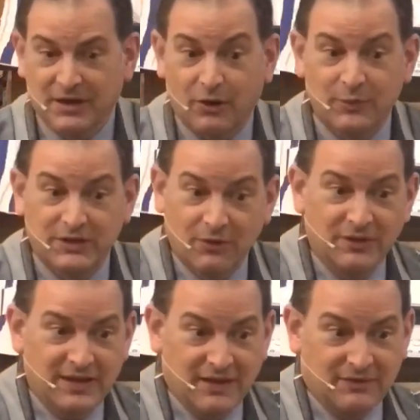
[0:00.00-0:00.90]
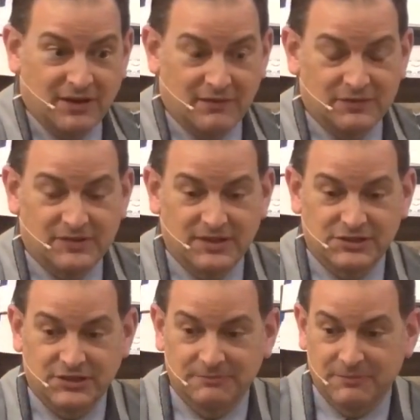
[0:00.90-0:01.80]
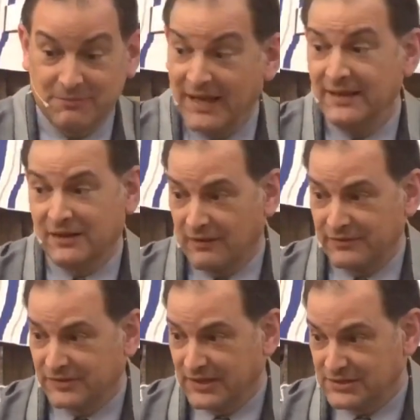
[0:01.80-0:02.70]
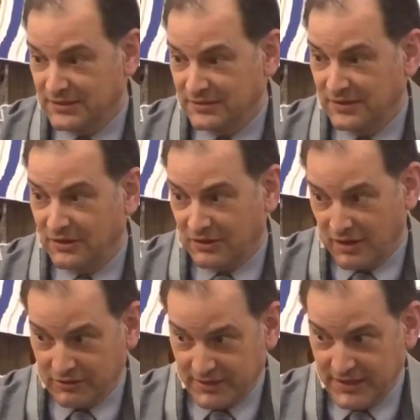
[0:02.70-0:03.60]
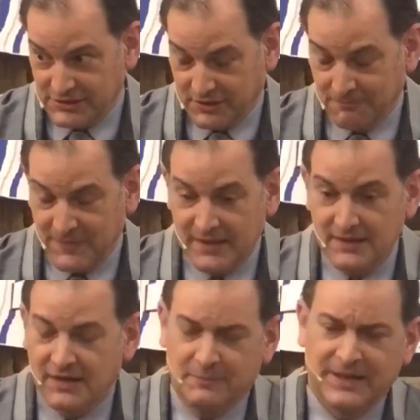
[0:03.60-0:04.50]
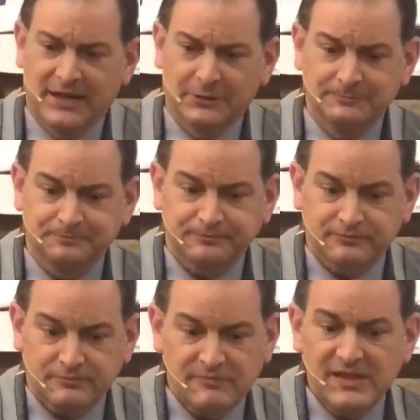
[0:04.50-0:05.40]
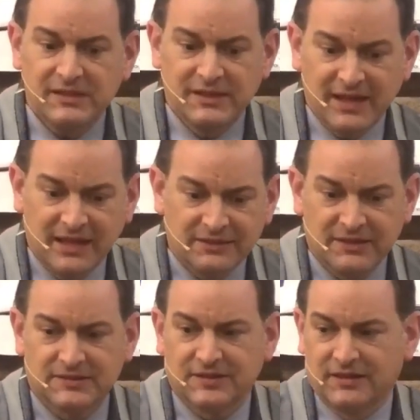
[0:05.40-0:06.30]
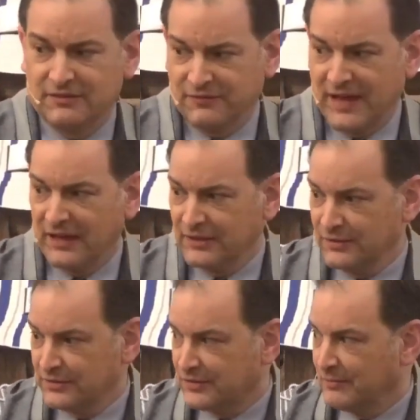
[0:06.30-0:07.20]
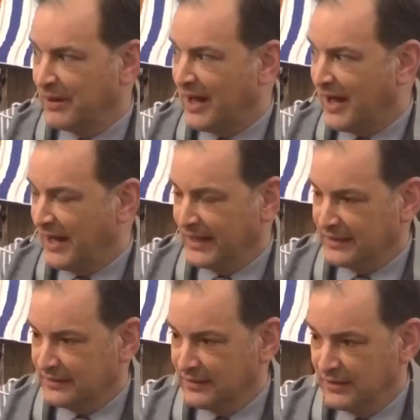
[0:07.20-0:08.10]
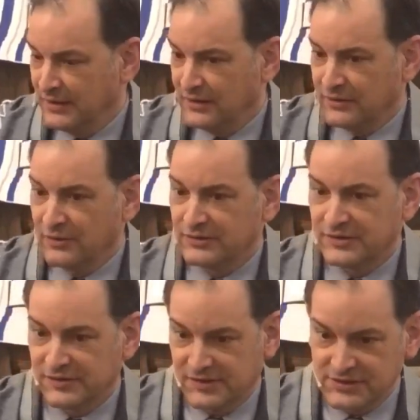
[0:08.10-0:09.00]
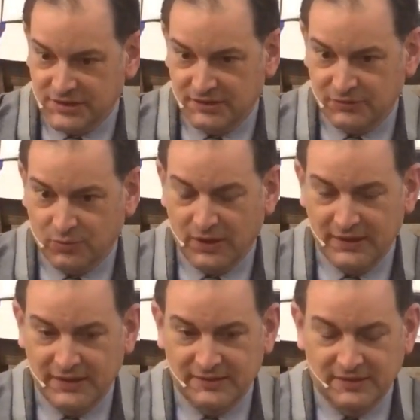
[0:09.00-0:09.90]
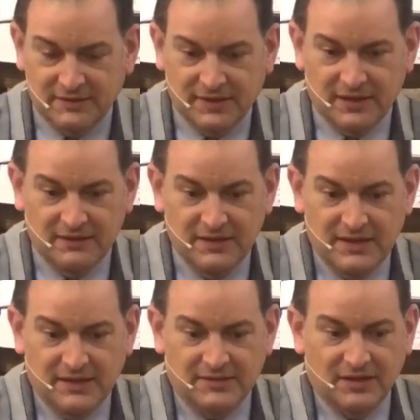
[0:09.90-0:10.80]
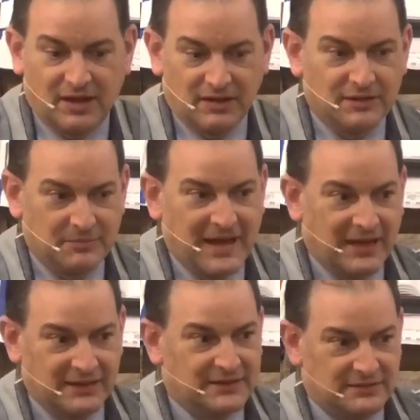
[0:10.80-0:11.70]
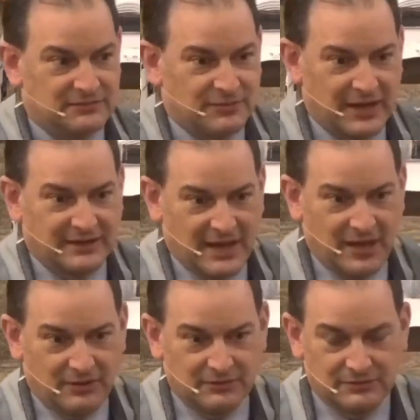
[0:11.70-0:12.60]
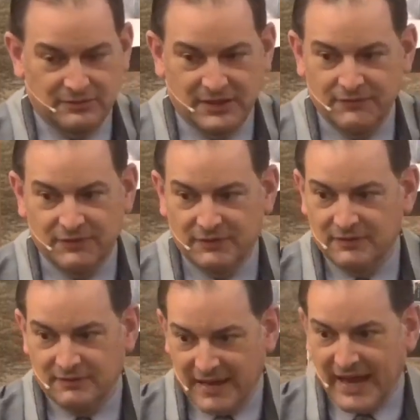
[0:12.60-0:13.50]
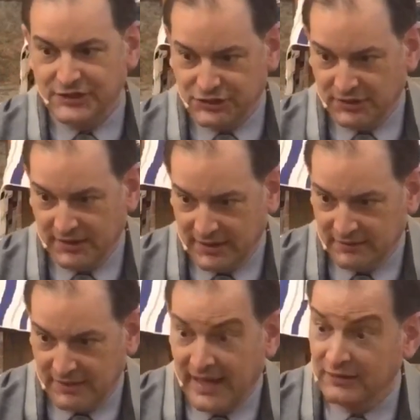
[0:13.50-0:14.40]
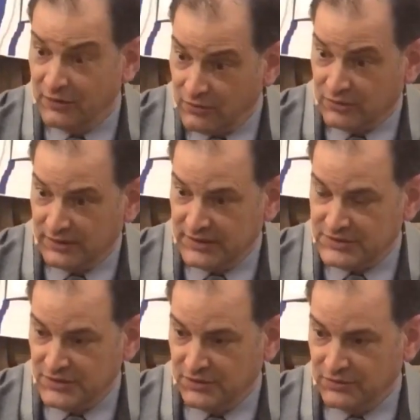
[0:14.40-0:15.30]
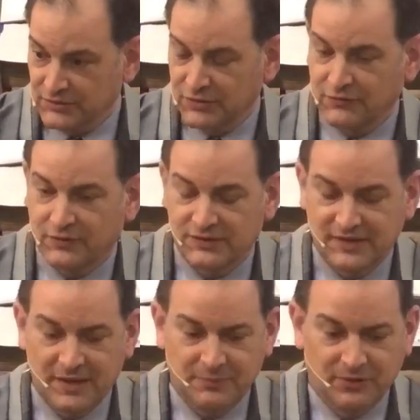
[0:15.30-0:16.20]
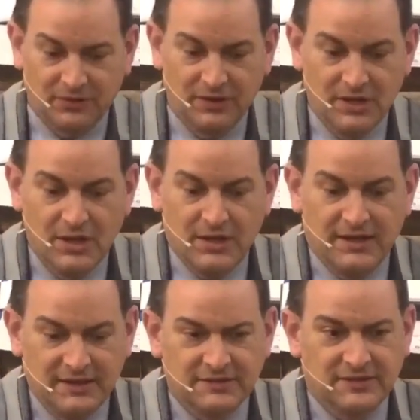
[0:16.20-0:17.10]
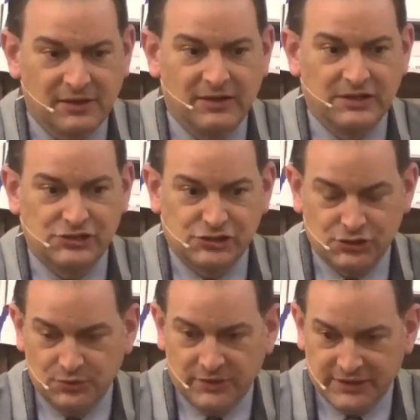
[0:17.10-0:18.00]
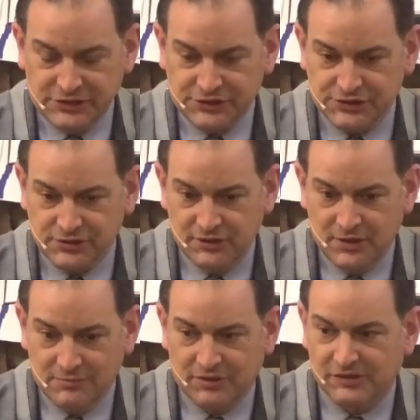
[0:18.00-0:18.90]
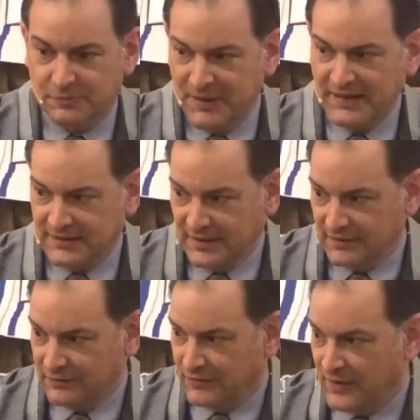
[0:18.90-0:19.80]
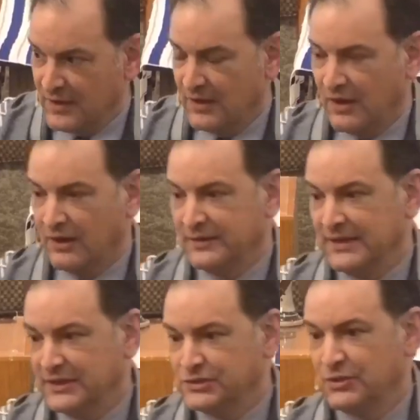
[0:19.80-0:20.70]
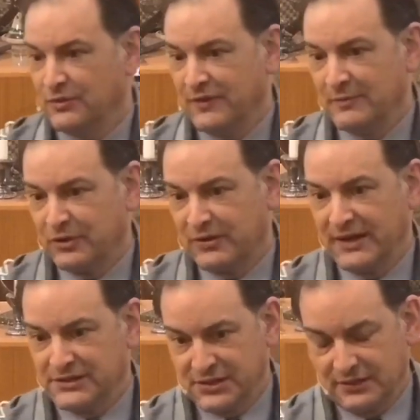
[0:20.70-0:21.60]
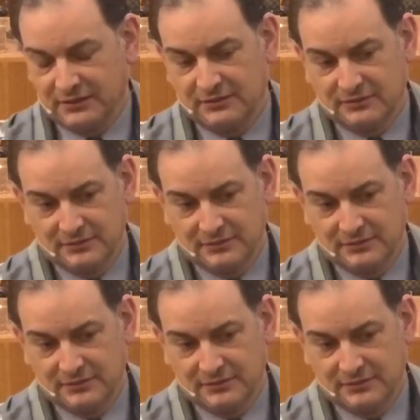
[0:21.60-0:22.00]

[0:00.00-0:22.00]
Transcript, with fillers: But are we going to have a conversation, many conversations in our congregation about the ethics and the values behind those decisions? What is it that is on the ballot right now? Even nationally and locally, too. So, for example, is there a Jewish perspective on the issue of immigration?